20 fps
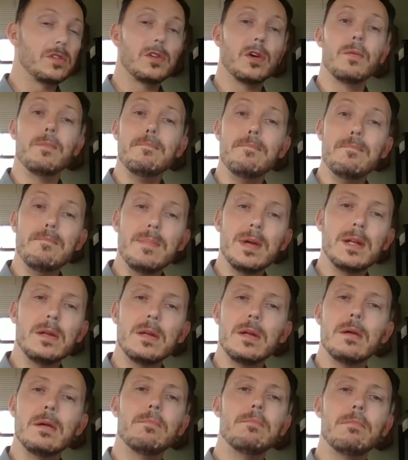so
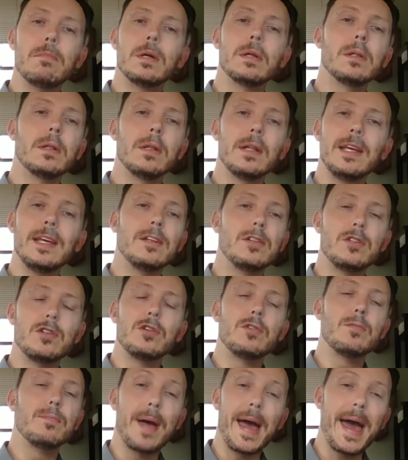minimally
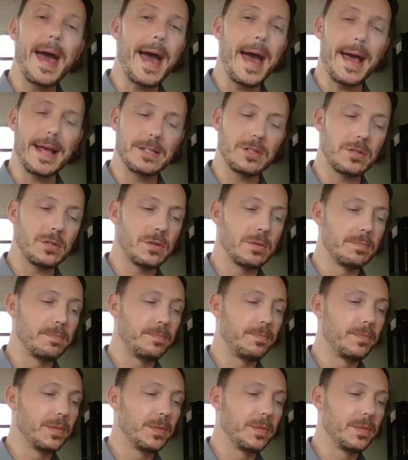to pass.